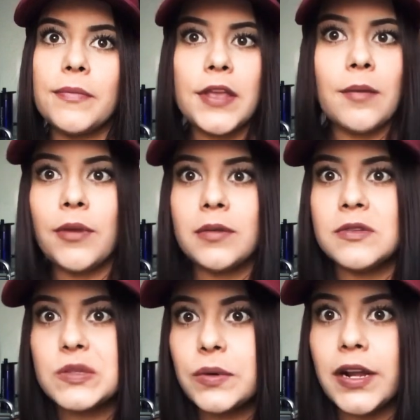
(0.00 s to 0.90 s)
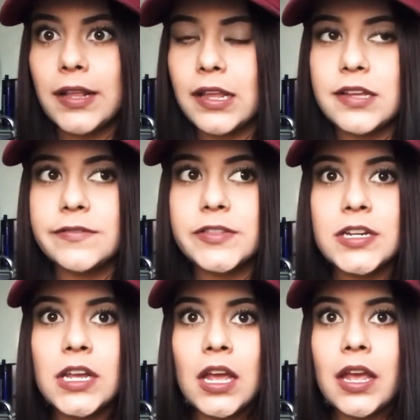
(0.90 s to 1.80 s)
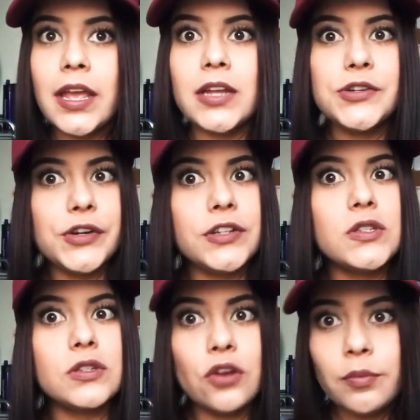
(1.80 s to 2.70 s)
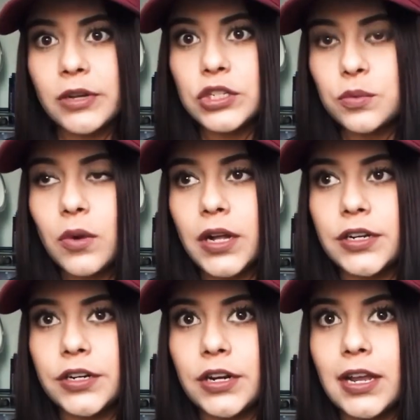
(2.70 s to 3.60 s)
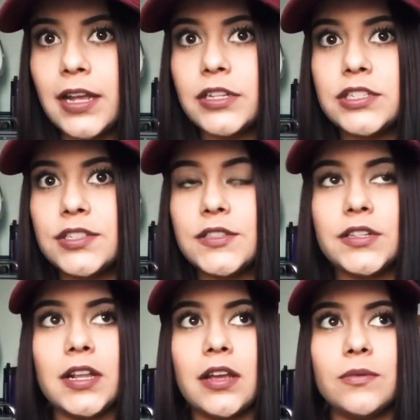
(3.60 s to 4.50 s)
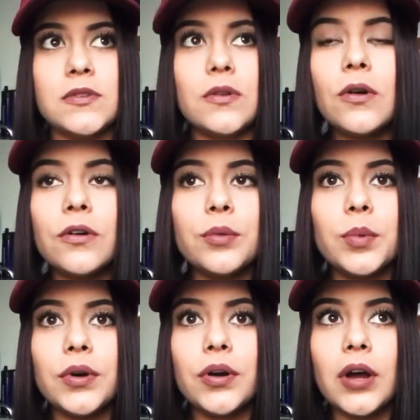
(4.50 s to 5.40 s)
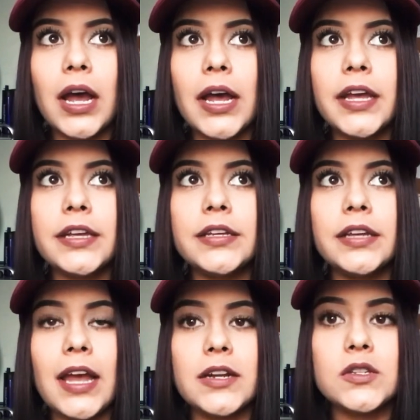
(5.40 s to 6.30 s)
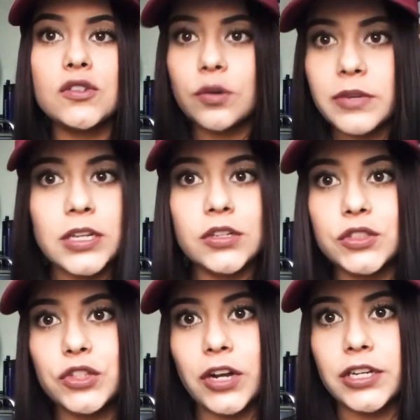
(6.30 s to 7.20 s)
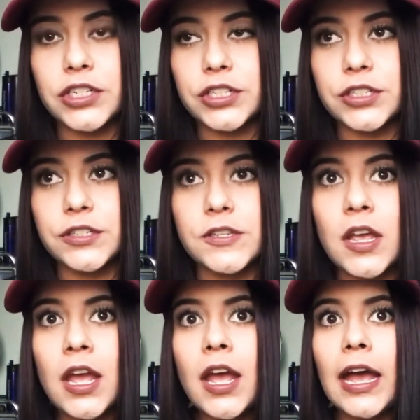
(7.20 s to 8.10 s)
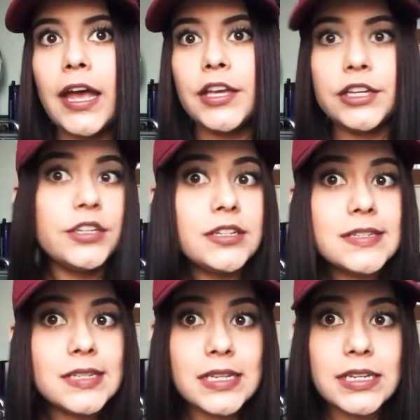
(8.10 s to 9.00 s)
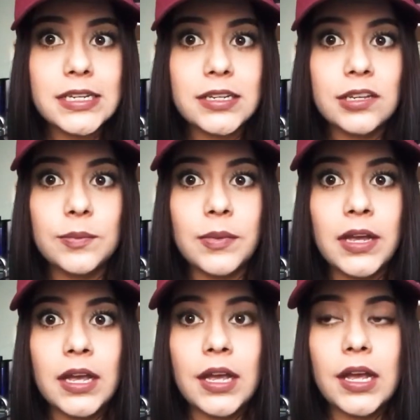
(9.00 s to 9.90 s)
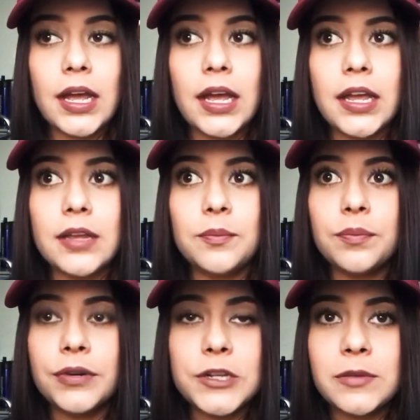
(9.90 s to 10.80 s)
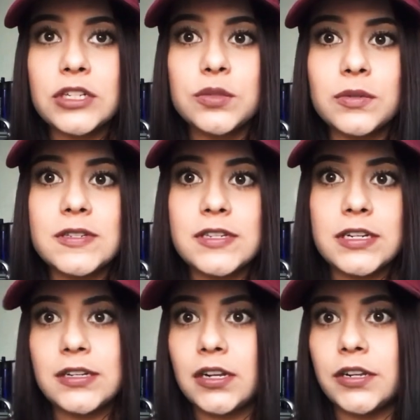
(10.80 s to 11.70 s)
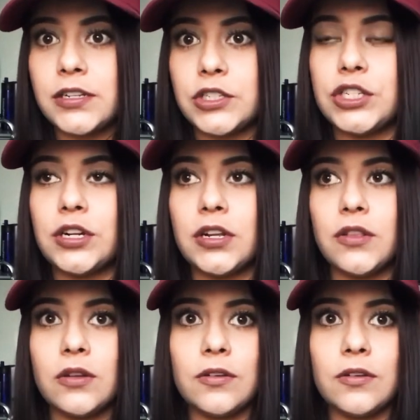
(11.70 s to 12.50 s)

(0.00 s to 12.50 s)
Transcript: the apartments where I lived and drink so much water, and just the night was horrible. I had so many contractions, I couldn't sleep. I pretty much was sitting down in a chair